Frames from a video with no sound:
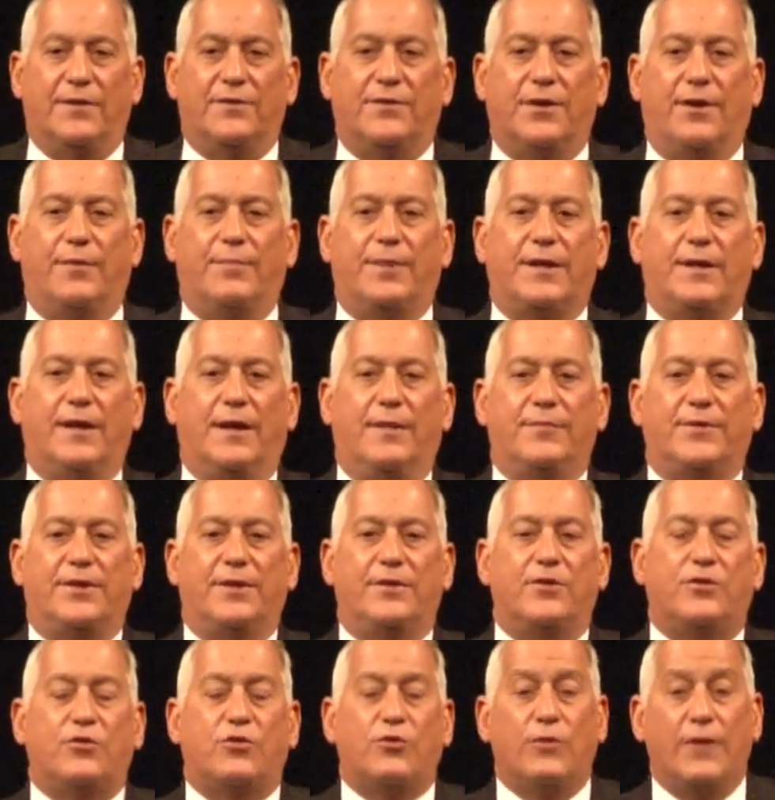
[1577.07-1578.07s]
So it becomes
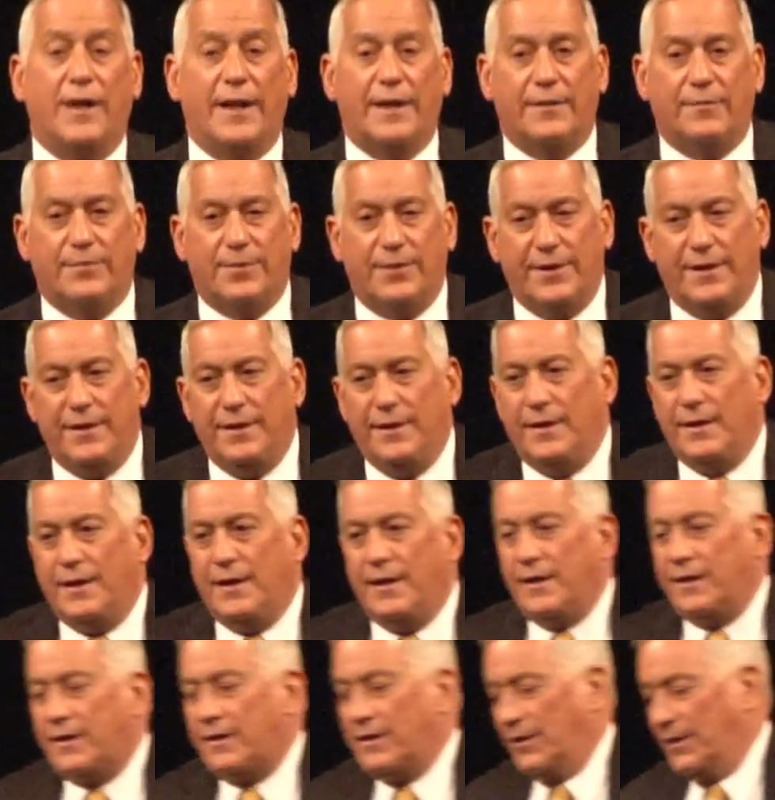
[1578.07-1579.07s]
incredibly
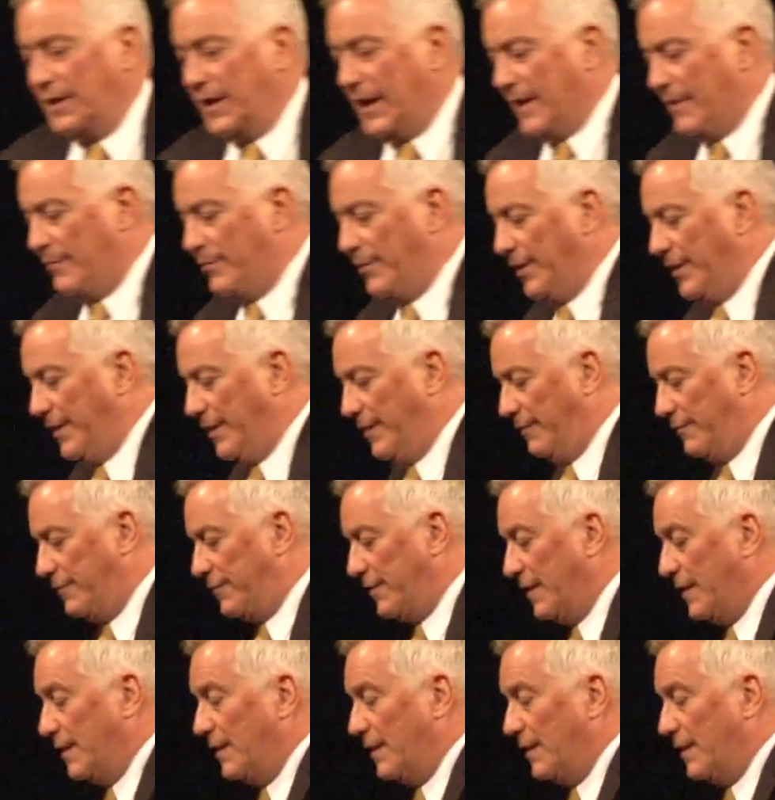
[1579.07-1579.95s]
collaborative.